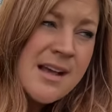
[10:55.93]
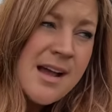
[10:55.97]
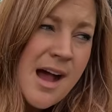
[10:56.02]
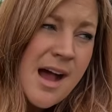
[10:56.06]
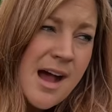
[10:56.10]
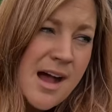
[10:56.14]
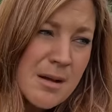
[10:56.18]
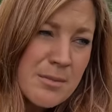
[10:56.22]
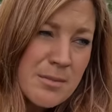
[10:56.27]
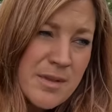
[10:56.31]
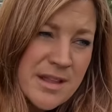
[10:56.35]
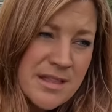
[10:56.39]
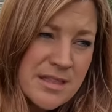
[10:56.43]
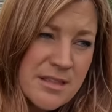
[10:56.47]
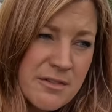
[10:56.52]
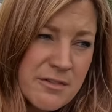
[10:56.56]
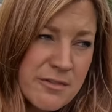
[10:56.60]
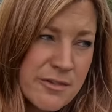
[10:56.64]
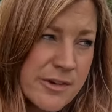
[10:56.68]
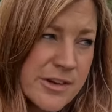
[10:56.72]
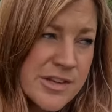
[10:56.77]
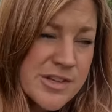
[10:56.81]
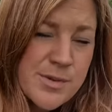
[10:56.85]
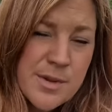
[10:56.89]
Like the
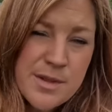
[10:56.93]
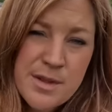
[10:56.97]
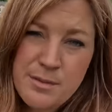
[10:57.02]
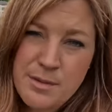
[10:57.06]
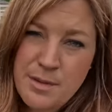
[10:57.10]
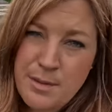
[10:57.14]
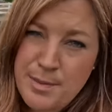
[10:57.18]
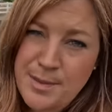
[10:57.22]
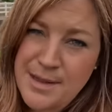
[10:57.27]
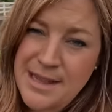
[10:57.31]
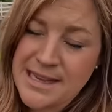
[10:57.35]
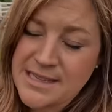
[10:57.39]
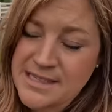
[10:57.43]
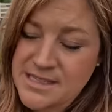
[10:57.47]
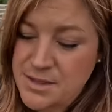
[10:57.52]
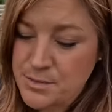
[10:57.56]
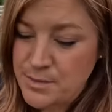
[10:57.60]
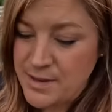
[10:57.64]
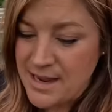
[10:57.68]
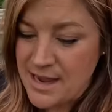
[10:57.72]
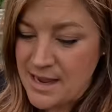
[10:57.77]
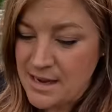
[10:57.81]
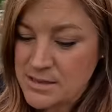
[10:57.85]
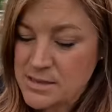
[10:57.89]
first one that we planted,
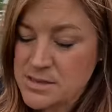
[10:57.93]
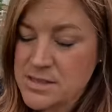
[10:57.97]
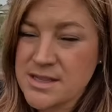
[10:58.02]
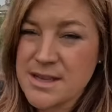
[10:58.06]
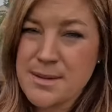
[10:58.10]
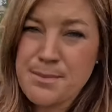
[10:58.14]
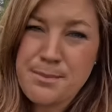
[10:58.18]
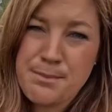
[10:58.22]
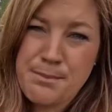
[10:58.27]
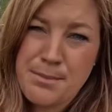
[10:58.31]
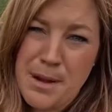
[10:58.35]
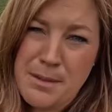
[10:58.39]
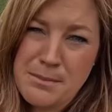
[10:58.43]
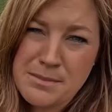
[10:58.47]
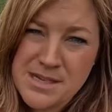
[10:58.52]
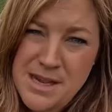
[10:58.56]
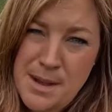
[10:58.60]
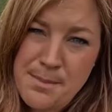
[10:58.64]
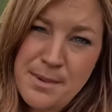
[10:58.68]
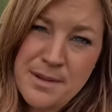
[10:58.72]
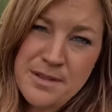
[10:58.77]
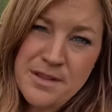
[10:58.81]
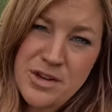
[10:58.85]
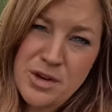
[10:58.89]
we actually bumped
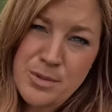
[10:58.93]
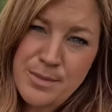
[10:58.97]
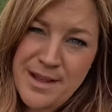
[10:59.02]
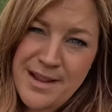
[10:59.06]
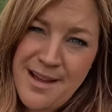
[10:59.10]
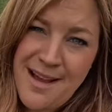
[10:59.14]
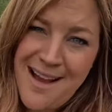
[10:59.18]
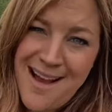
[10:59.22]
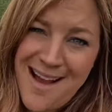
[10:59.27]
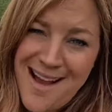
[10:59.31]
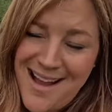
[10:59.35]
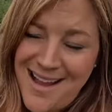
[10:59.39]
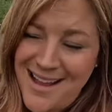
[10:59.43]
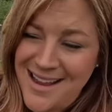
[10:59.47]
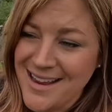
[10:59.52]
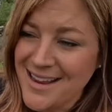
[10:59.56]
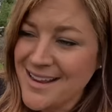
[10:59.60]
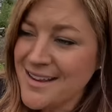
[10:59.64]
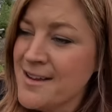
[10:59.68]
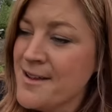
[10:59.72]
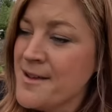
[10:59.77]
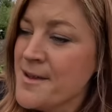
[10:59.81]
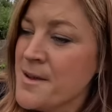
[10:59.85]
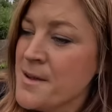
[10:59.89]
up a little bit high,
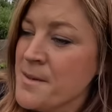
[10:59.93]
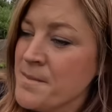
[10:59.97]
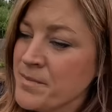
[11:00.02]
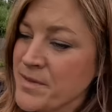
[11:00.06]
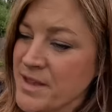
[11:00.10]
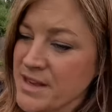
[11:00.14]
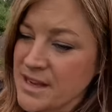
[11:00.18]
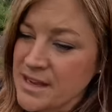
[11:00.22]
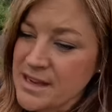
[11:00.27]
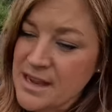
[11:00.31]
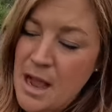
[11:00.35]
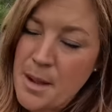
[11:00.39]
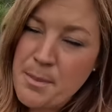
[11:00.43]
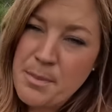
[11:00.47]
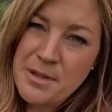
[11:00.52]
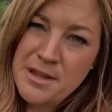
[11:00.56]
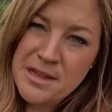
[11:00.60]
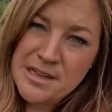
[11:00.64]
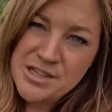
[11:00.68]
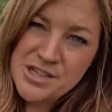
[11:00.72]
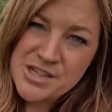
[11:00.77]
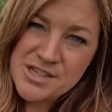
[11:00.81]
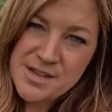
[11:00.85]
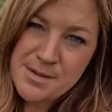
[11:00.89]
like a couple
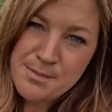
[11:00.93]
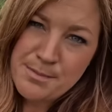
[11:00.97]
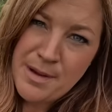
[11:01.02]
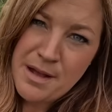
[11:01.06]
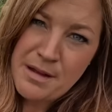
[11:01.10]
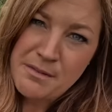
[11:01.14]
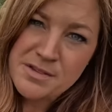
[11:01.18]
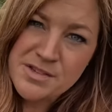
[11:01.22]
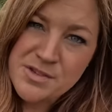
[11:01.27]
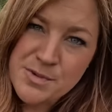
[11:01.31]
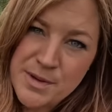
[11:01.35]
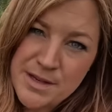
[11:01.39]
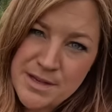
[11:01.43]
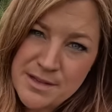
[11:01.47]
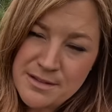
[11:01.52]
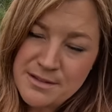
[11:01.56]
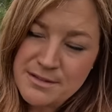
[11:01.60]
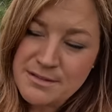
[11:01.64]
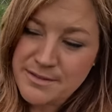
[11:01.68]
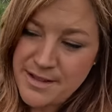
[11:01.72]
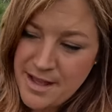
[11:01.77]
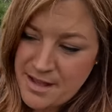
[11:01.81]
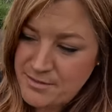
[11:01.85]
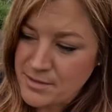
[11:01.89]
inches above soil
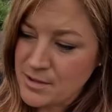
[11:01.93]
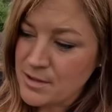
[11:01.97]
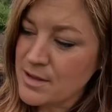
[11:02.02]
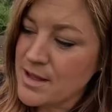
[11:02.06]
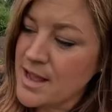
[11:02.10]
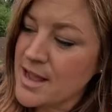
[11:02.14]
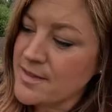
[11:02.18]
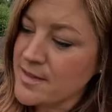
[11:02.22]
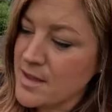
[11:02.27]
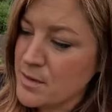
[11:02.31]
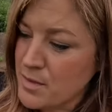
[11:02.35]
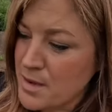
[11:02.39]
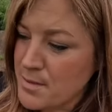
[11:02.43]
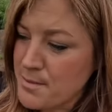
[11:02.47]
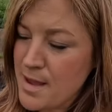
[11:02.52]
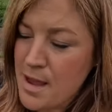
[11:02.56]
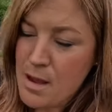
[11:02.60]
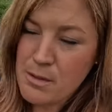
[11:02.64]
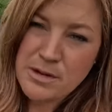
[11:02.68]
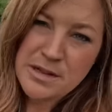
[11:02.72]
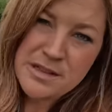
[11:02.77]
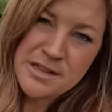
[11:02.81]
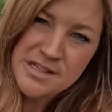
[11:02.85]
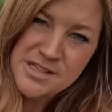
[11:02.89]
level, and then we
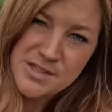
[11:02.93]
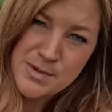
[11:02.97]
mounded the